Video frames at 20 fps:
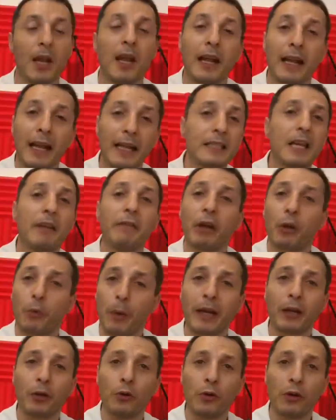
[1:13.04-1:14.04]
Let's have a
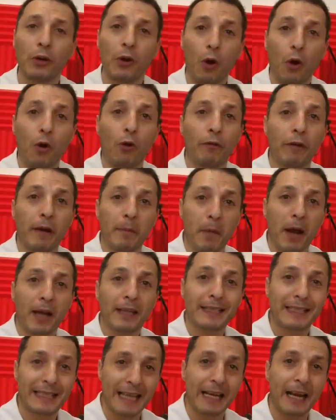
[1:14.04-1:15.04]
quick look of my
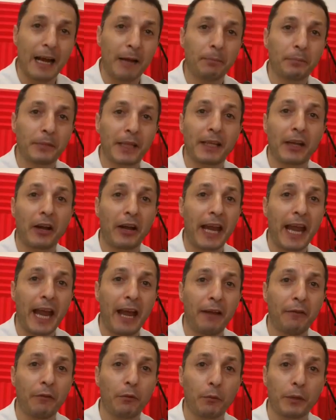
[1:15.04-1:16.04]
setup that I
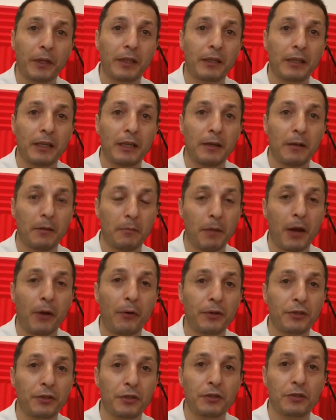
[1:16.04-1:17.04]
have with the
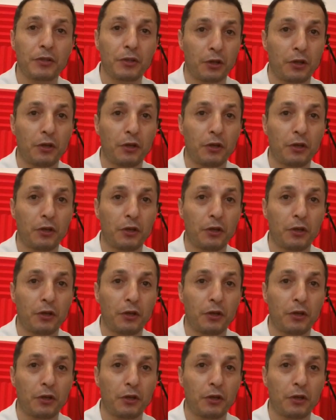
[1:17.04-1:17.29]
Behringer